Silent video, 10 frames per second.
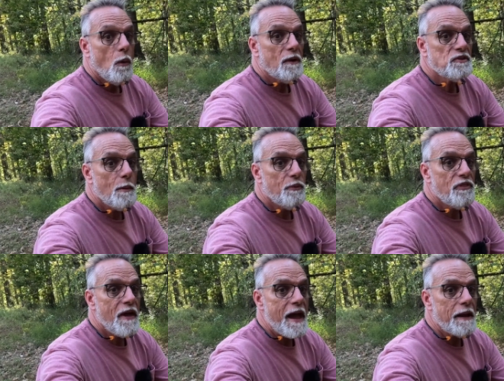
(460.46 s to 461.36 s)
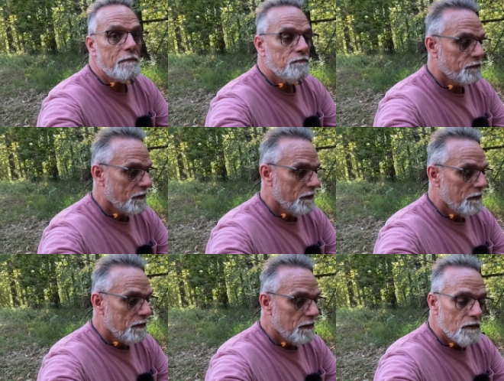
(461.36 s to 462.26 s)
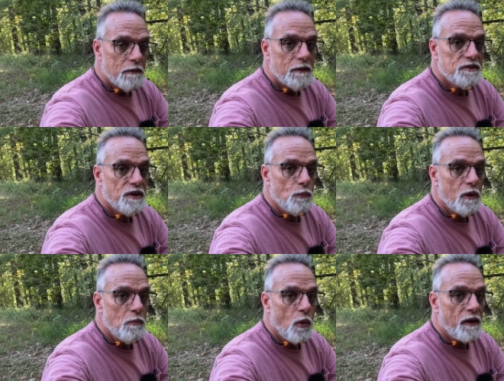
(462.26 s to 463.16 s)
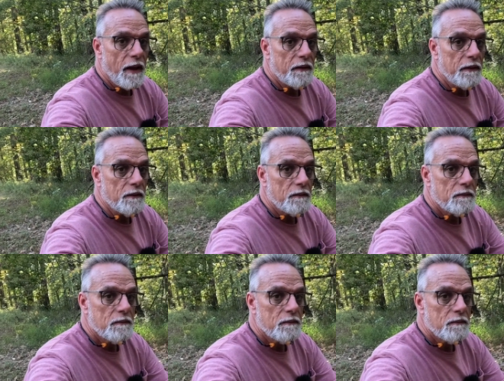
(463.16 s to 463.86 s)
What's up with that? Let's send one more down here.